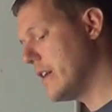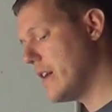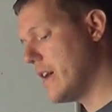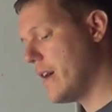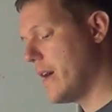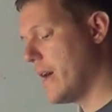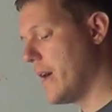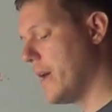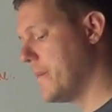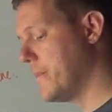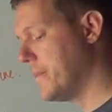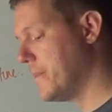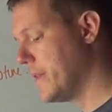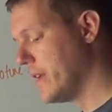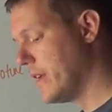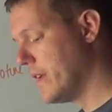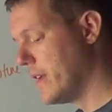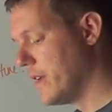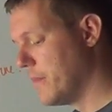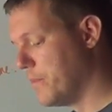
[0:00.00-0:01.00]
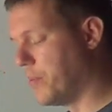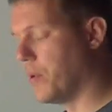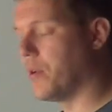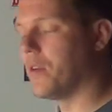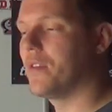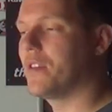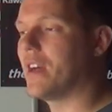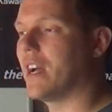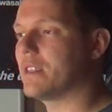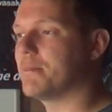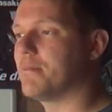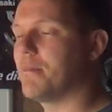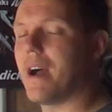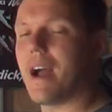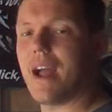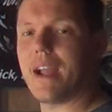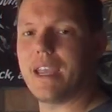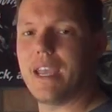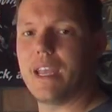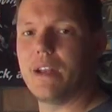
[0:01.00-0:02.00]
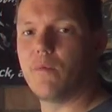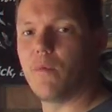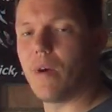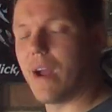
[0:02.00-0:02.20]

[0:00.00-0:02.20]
Um, but that's marketing